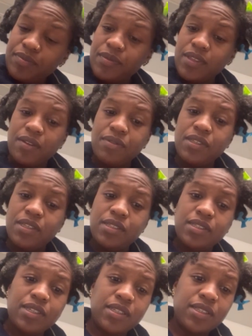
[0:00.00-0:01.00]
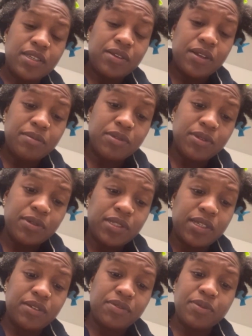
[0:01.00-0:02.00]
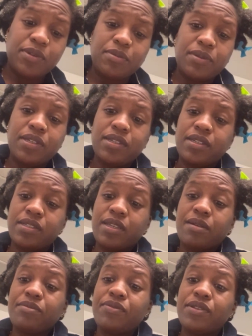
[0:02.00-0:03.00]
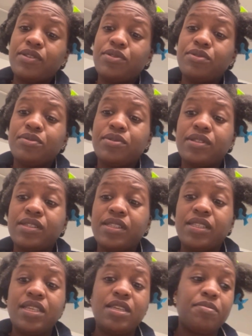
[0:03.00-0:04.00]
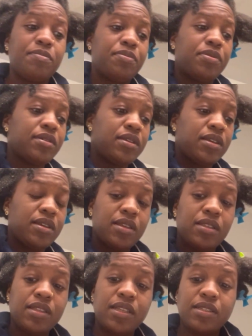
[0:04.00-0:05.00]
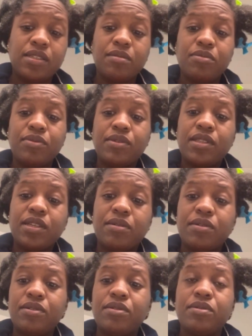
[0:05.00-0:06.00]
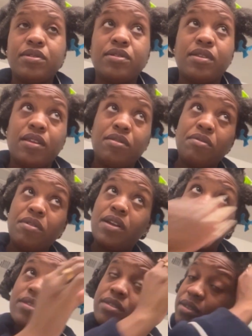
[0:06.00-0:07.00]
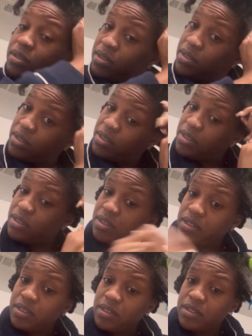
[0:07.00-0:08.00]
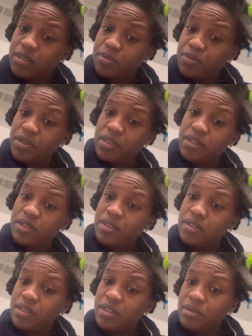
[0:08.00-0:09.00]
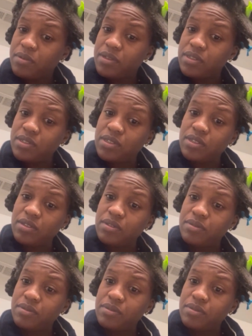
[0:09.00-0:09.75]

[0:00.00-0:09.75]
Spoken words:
I really need to get it together. I'm so excited for the break because I'm going to sleep. I think that's the number one thing I want to do is like rest. This break. I want to just chill.